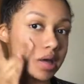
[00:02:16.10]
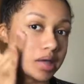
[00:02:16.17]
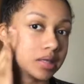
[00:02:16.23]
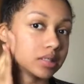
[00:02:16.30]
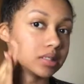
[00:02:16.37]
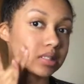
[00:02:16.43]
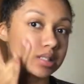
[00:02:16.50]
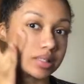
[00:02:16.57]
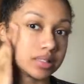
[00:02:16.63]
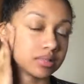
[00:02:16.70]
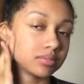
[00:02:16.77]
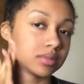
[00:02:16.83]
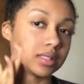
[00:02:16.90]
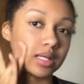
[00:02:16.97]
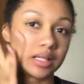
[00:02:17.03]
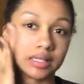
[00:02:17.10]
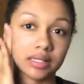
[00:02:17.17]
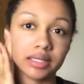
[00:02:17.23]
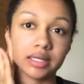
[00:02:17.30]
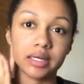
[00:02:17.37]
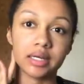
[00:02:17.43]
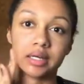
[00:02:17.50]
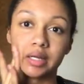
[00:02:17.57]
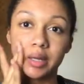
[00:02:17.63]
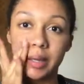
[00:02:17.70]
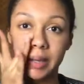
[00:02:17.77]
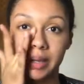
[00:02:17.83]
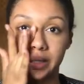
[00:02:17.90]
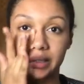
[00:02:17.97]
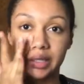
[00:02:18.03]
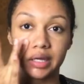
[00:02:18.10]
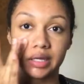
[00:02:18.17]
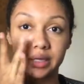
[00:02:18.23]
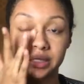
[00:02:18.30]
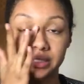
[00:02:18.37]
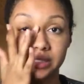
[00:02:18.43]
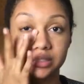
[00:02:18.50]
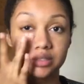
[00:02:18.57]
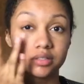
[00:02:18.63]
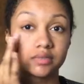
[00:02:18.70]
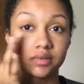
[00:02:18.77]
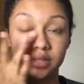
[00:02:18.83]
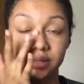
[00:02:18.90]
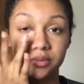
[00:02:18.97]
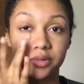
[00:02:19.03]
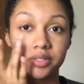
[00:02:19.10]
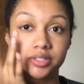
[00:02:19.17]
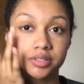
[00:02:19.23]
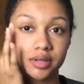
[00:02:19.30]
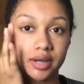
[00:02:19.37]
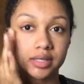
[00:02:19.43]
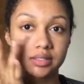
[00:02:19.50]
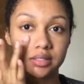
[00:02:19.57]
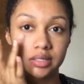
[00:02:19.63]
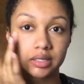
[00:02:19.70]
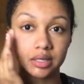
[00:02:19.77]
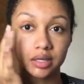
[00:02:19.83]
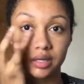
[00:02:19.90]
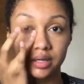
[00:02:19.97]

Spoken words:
it just looks really clear and like it's still really moisturizing.